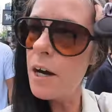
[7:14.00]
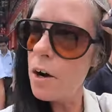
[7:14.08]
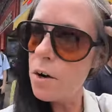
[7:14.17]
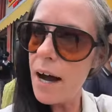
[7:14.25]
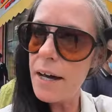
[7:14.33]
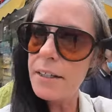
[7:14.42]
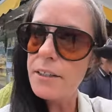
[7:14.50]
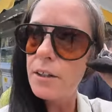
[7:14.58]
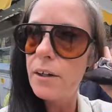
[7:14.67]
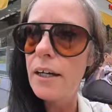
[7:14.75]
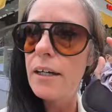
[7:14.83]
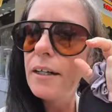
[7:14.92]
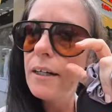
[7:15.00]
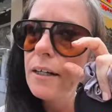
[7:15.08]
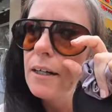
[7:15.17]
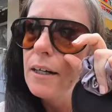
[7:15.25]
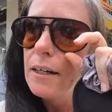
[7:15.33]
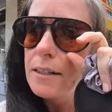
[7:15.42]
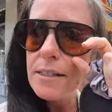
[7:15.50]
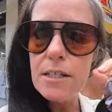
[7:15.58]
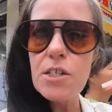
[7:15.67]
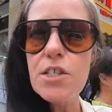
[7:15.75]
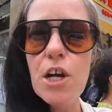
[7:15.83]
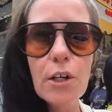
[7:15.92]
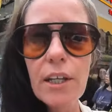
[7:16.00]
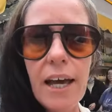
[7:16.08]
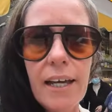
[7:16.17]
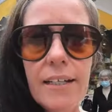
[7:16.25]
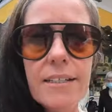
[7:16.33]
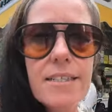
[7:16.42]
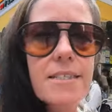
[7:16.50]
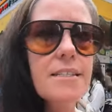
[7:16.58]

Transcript: know how to do it. There's no lights,